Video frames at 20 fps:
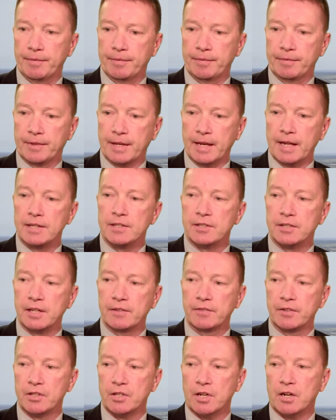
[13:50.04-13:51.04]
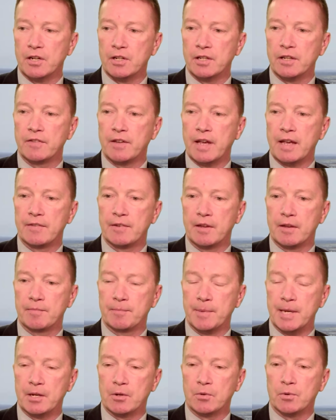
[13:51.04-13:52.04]
the Health and Safety Authority have
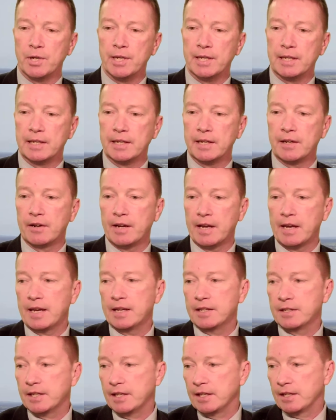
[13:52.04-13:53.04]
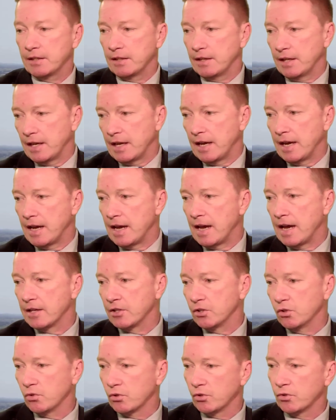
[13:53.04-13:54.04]
made it quite clear, indeed,
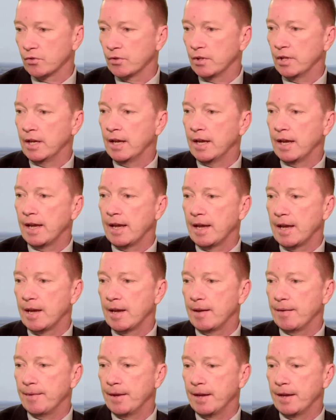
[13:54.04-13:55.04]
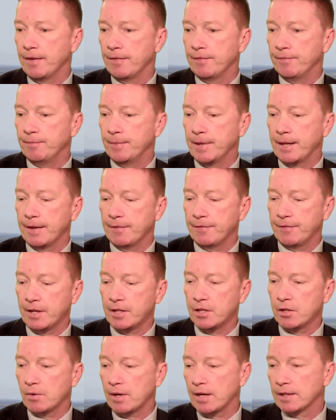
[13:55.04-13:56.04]
at your
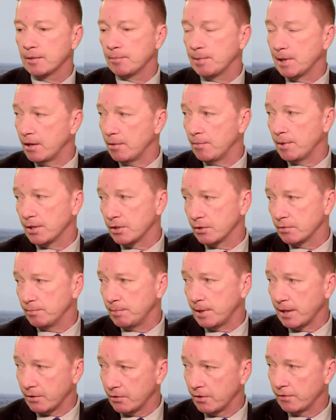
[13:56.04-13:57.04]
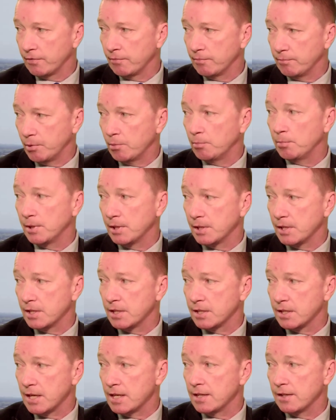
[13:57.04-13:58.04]
venue at the plough match, Pat Griffin publicly
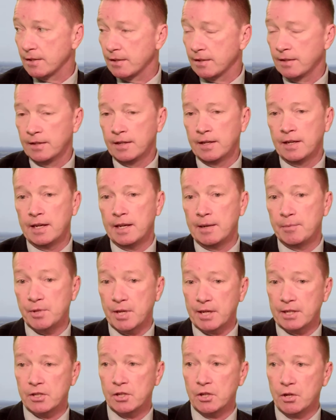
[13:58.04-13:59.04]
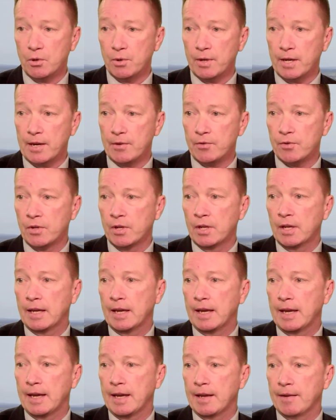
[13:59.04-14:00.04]
stated he was actually going out
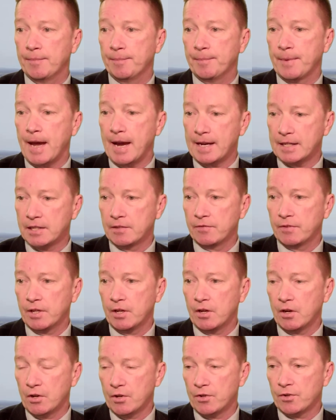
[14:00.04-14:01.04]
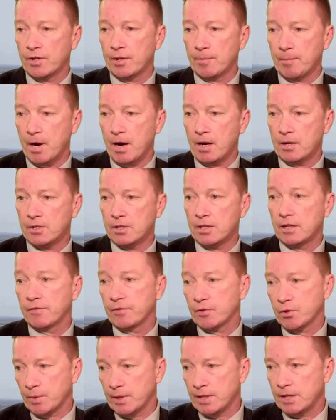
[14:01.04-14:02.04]
actively auditing marts now
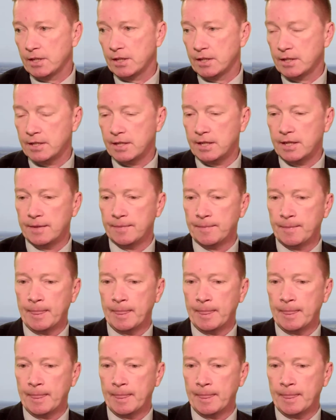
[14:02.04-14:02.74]
for 2019